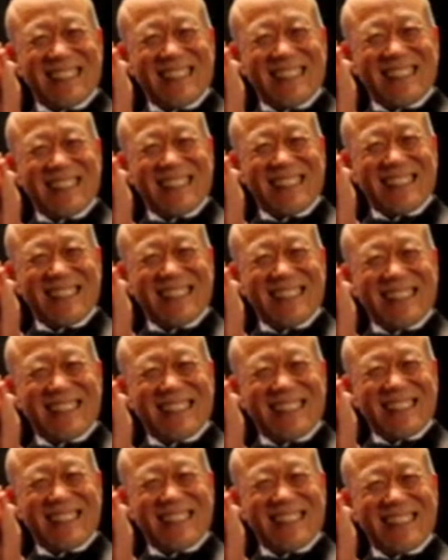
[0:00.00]

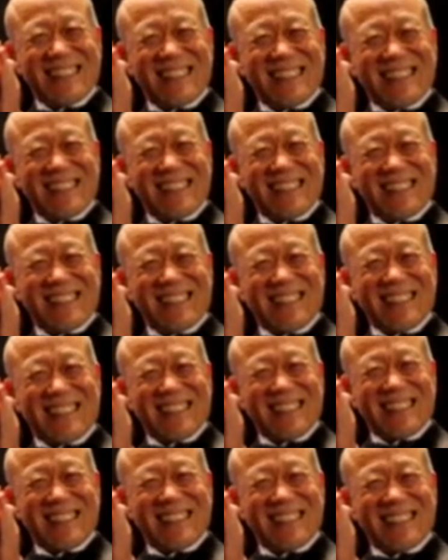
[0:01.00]

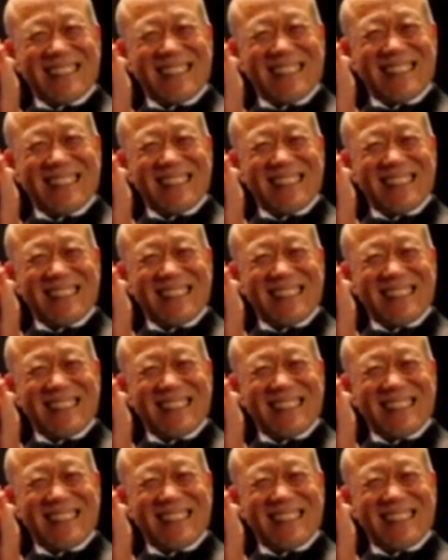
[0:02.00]
[no speech]